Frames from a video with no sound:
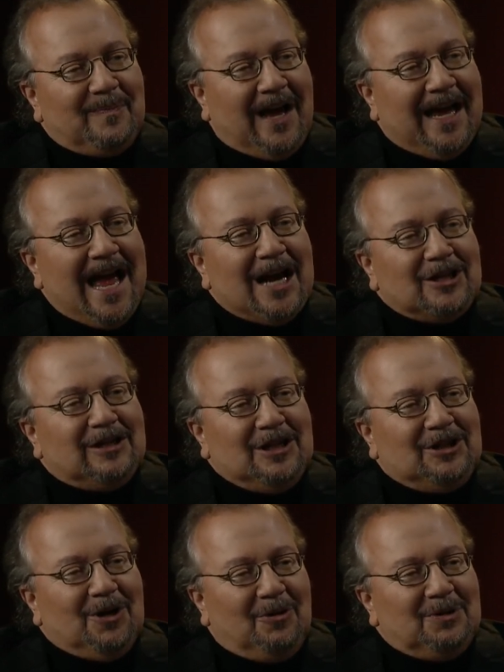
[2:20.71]
I actually
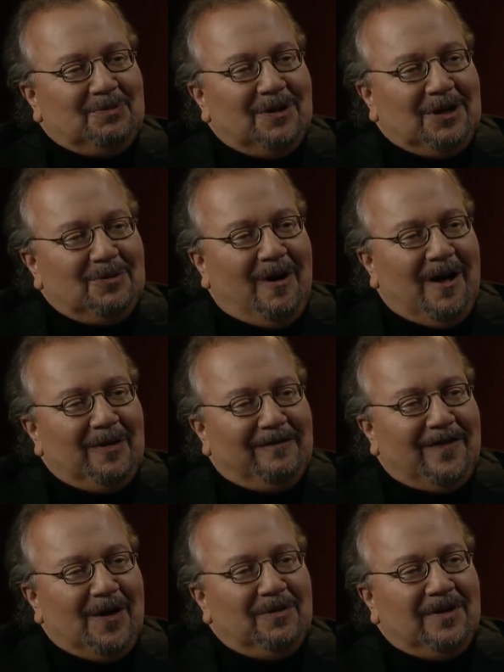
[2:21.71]
joked with you on the
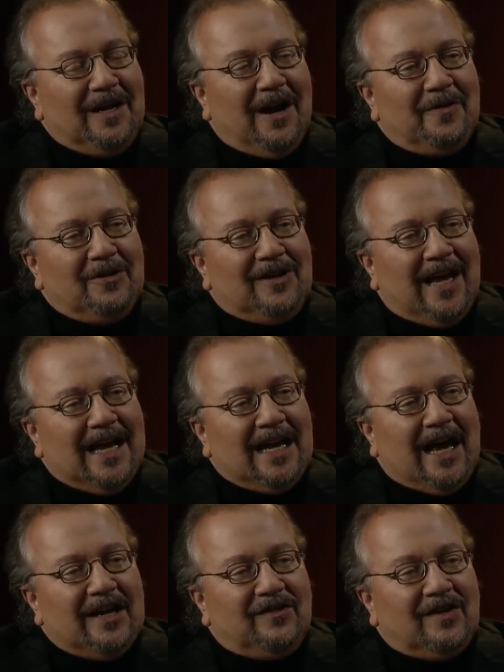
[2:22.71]
phone the other day, and
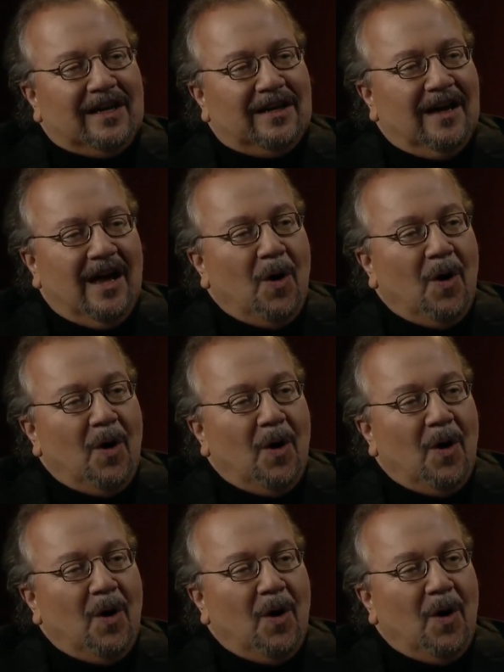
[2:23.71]
I said,